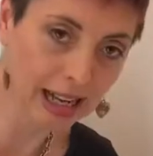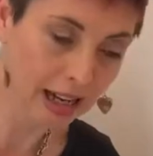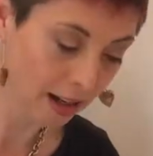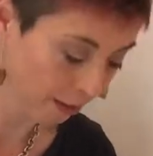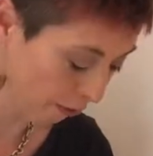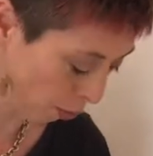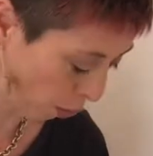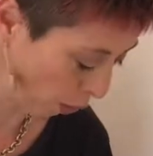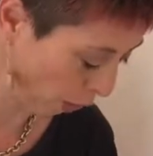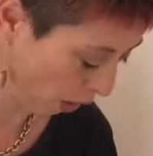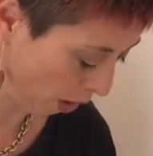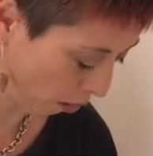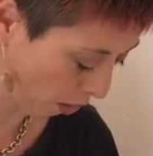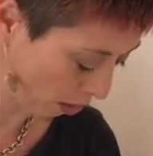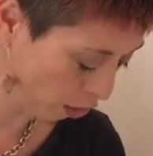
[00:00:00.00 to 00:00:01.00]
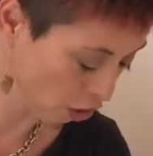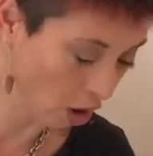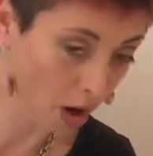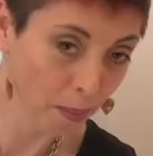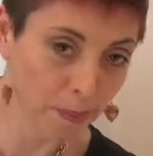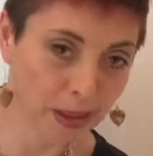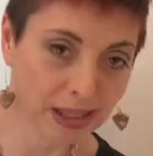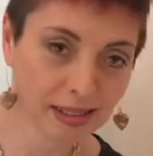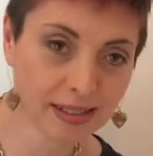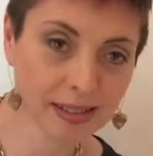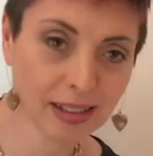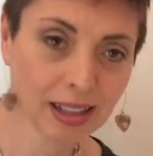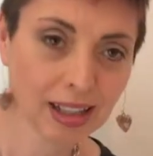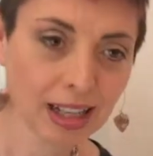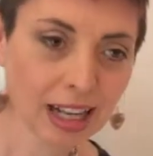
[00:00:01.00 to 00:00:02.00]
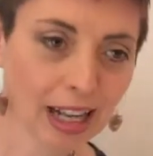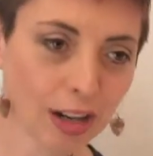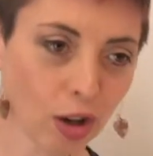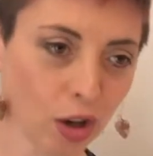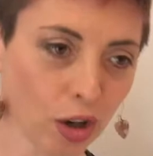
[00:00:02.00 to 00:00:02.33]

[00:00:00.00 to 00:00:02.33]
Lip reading: love working with Sharpies and